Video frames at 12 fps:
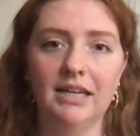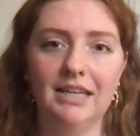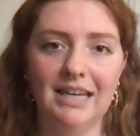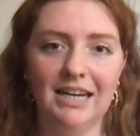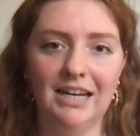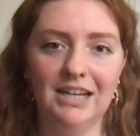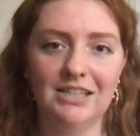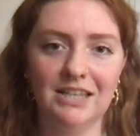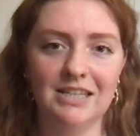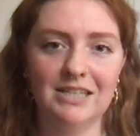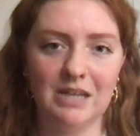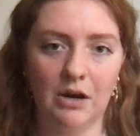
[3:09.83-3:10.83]
getting to
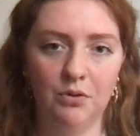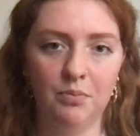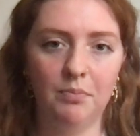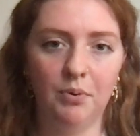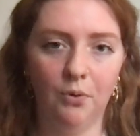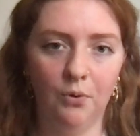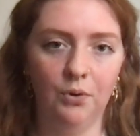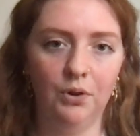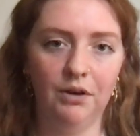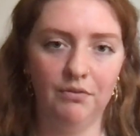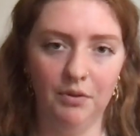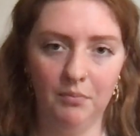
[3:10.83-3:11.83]
the South Pole
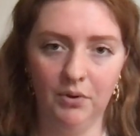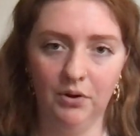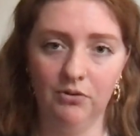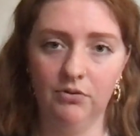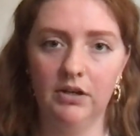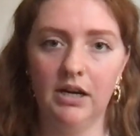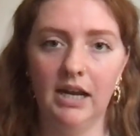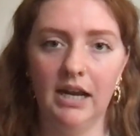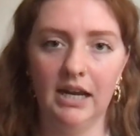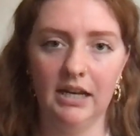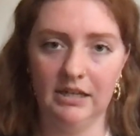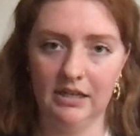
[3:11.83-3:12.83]
of the moon
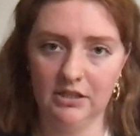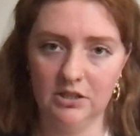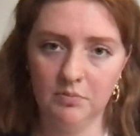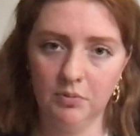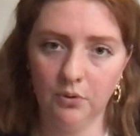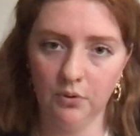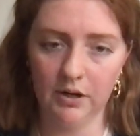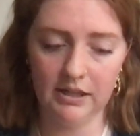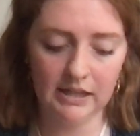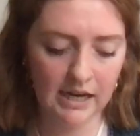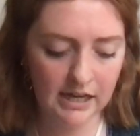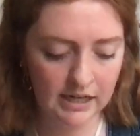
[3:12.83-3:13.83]
and exploring
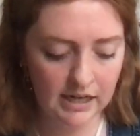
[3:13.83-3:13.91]
that.